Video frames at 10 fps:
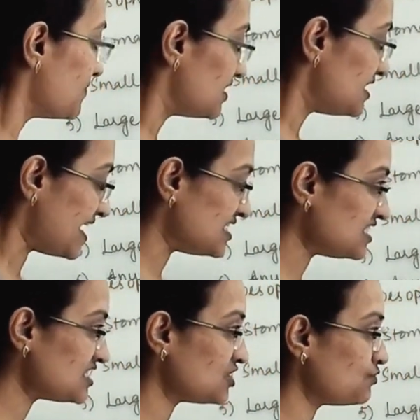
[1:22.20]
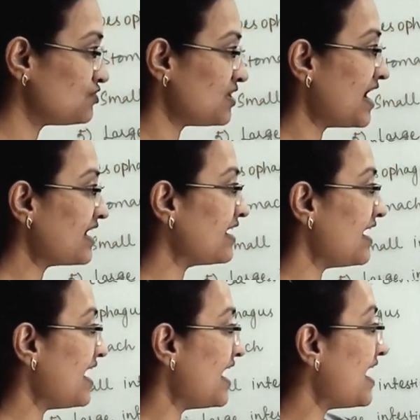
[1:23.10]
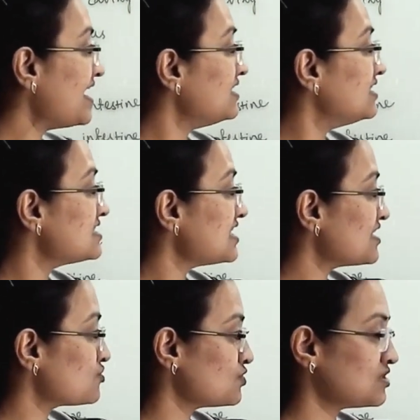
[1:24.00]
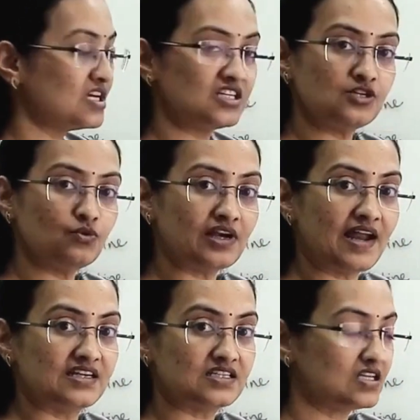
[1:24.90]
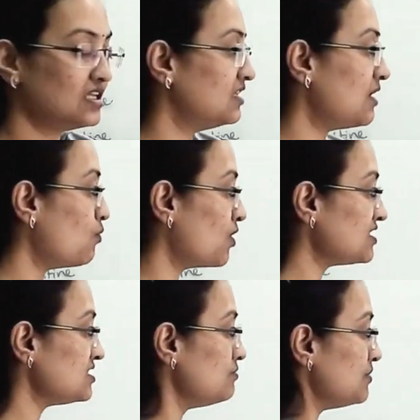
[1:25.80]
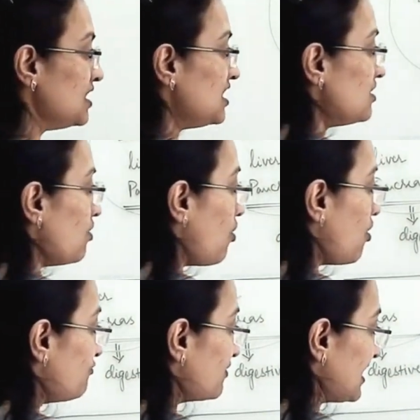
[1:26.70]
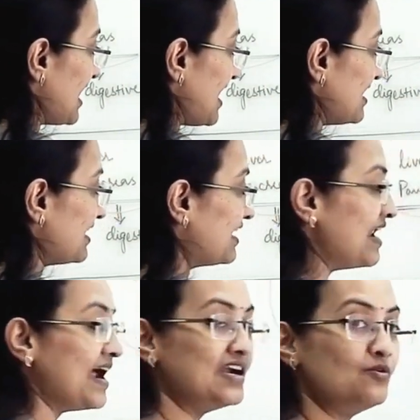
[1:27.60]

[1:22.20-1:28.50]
digestive tract and this associative glands. Now what is the meaning of gland? Gland